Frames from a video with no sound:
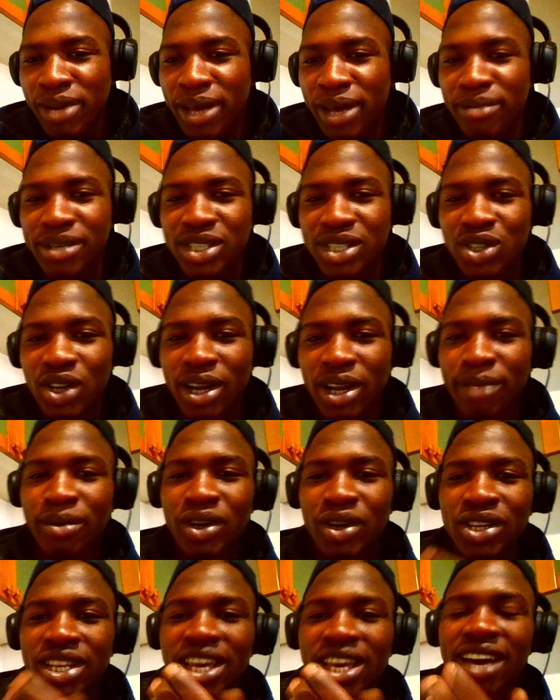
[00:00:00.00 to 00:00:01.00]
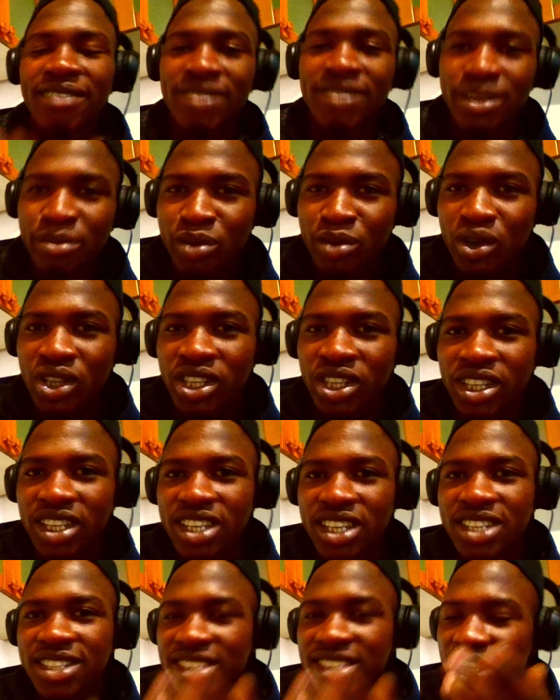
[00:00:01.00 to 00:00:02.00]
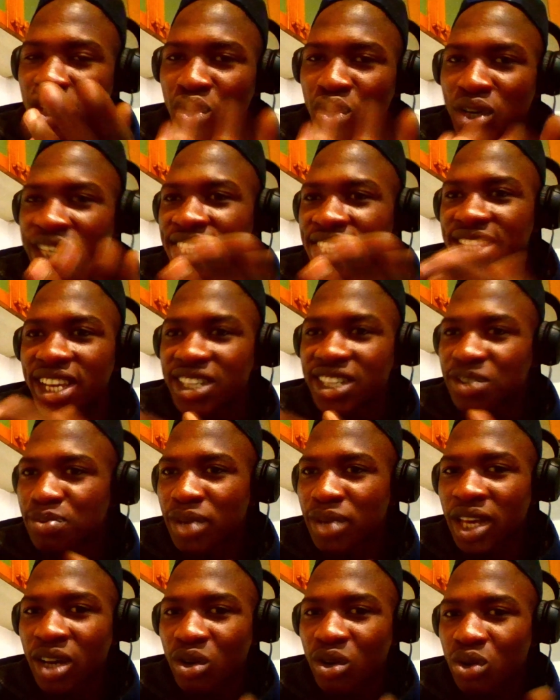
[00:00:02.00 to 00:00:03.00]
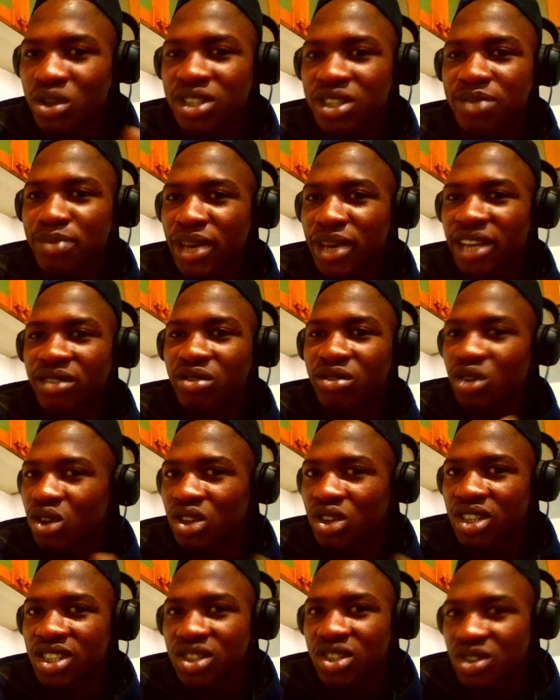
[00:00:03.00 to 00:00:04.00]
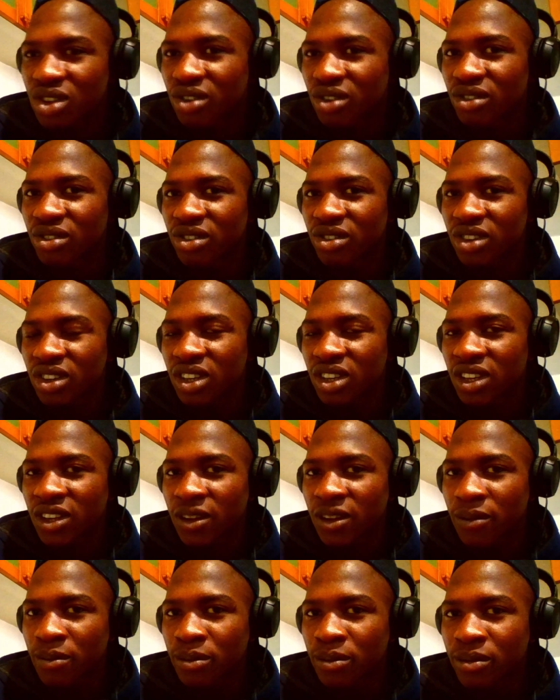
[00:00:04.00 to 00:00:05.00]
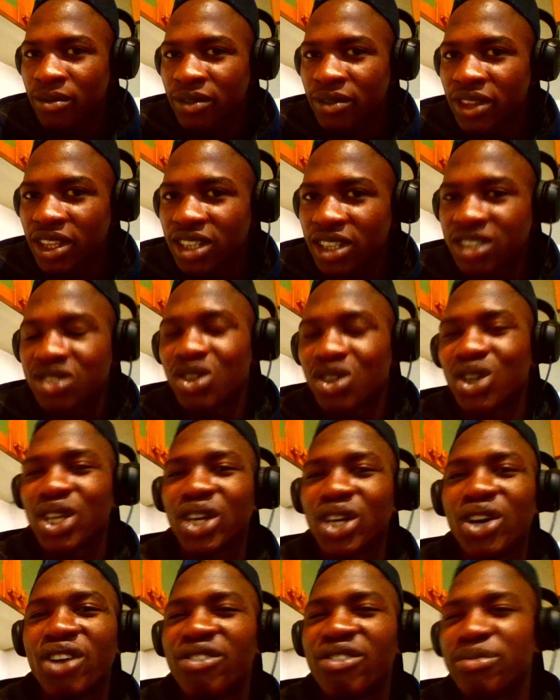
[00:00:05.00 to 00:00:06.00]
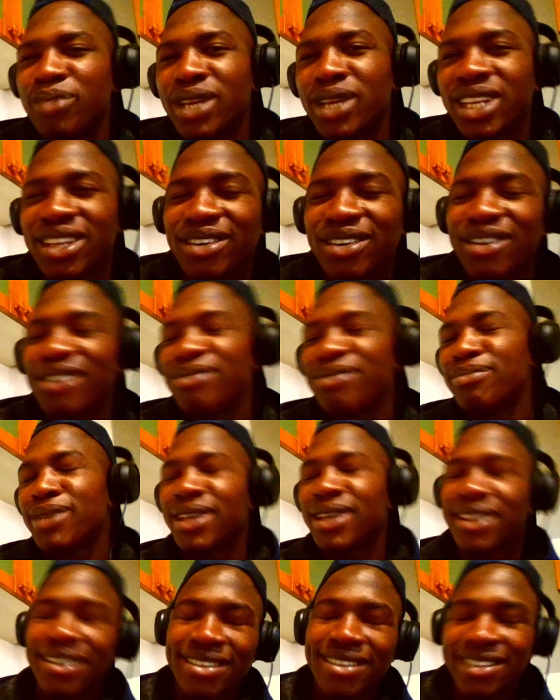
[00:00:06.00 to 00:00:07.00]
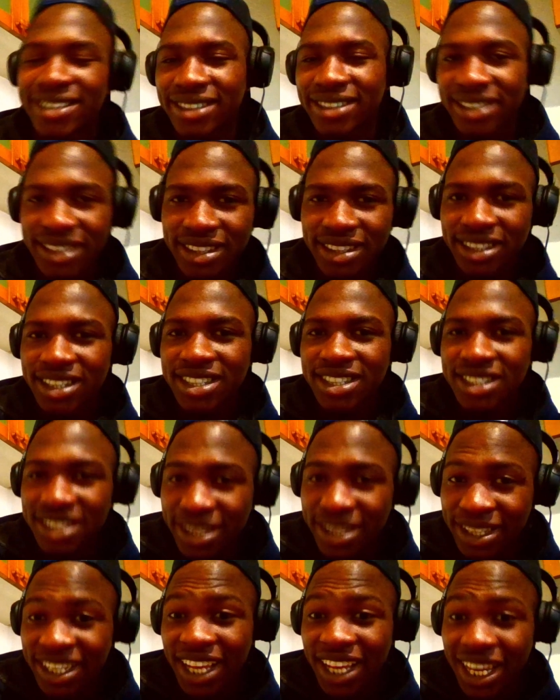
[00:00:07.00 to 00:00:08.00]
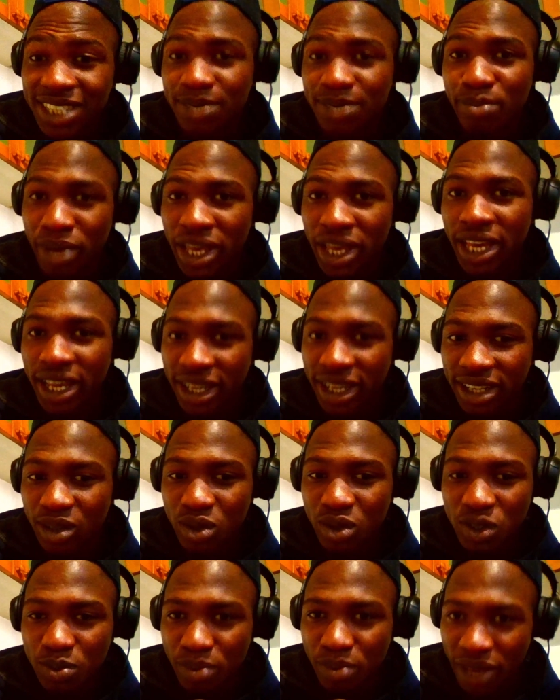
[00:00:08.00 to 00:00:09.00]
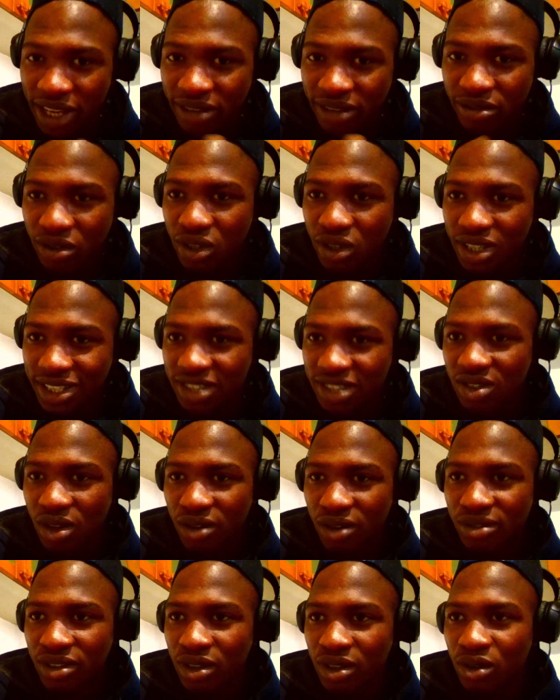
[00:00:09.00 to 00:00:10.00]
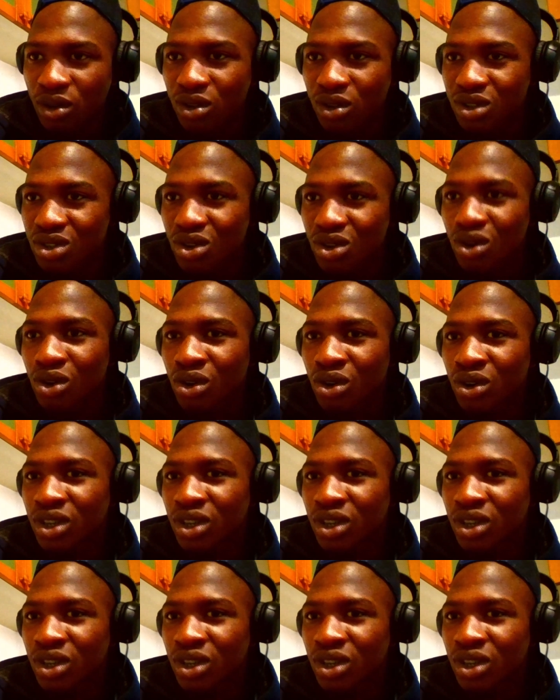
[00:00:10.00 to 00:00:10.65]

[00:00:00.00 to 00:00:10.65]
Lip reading: The problem is not about they have the money. It's the US taxpayer who is paying for all this stuff. It's not the government. The government is the taxpayer who is paying for this stuff, So,